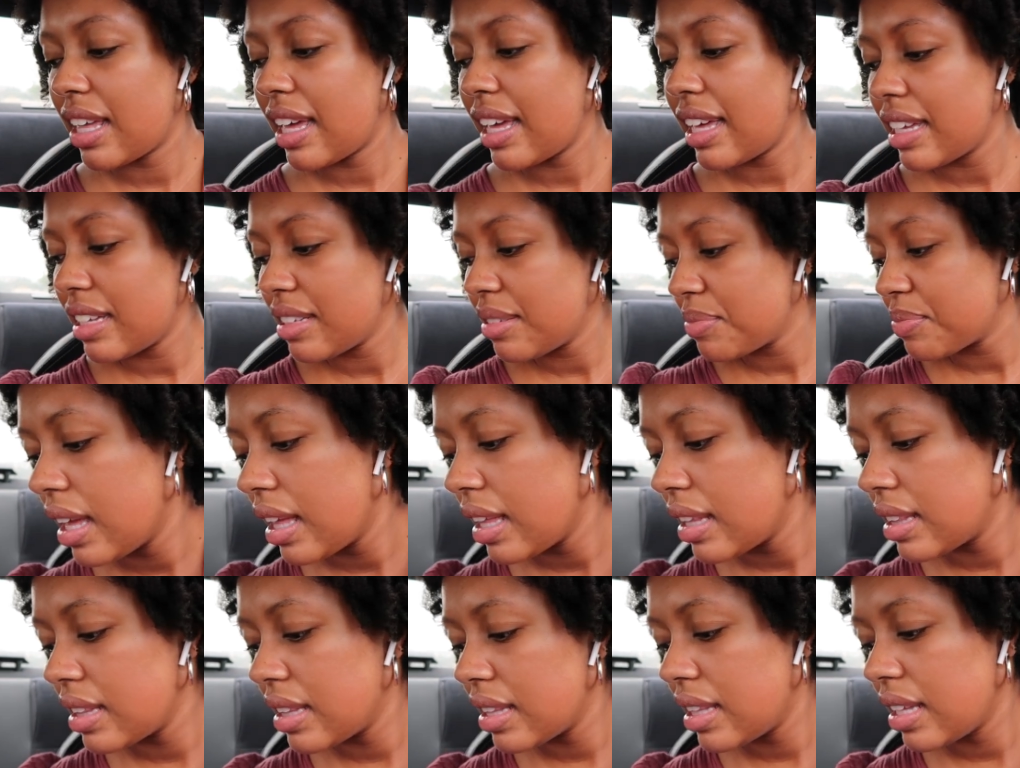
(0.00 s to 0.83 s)
that.
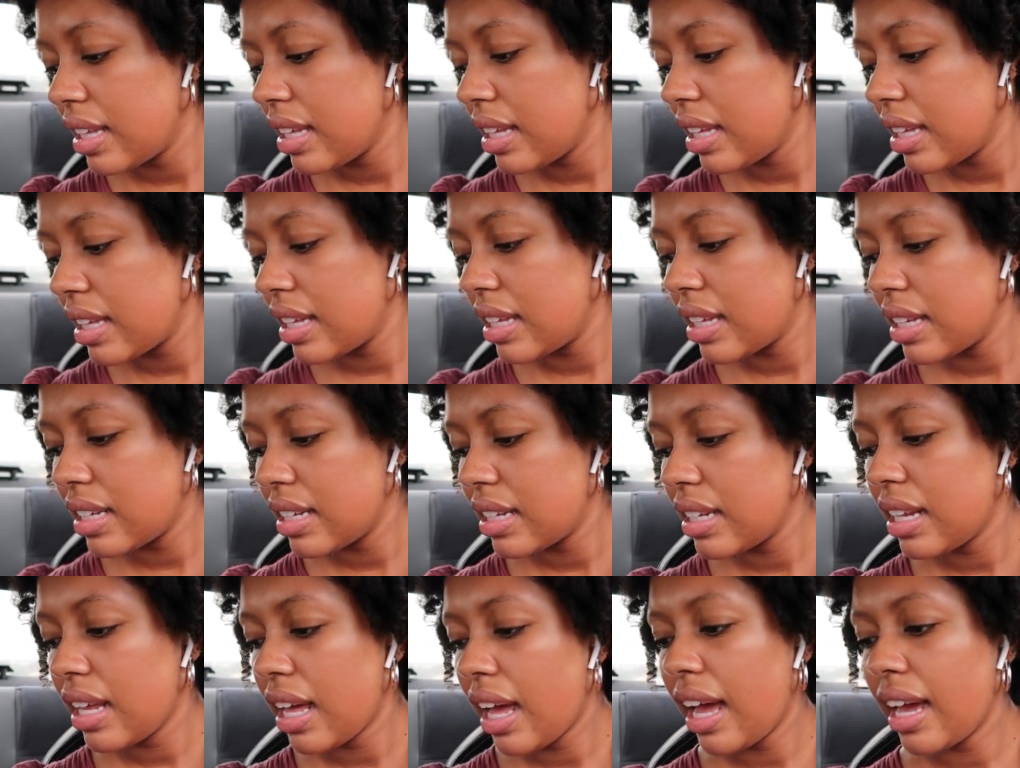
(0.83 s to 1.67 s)
And
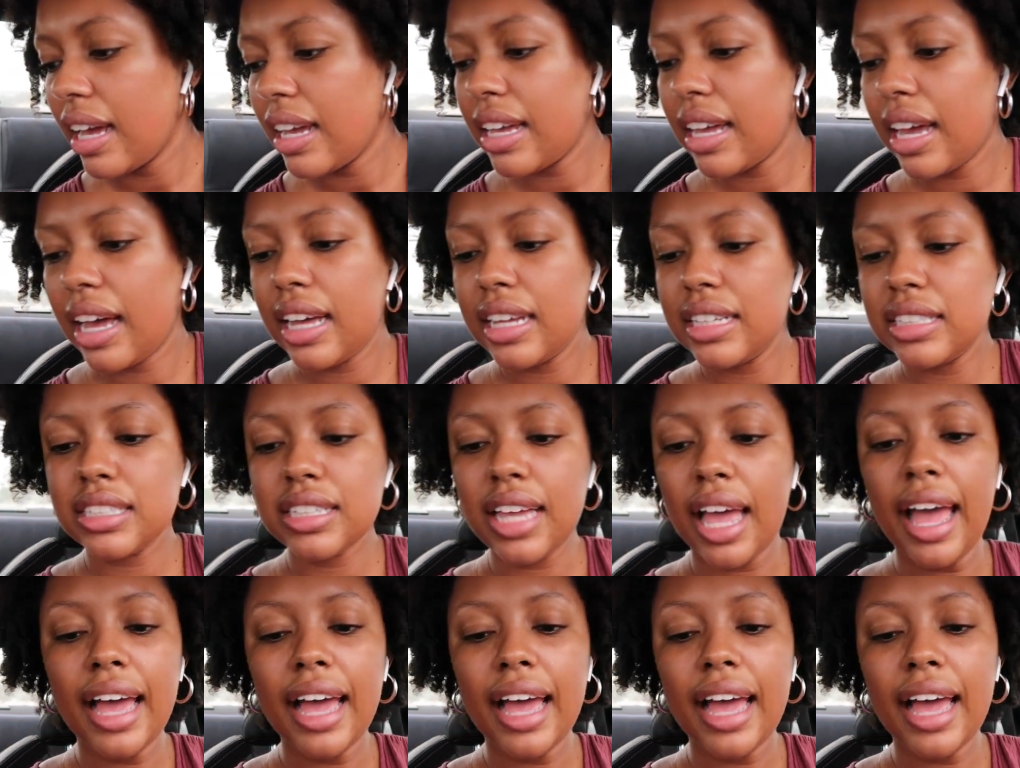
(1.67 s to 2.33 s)
then I got,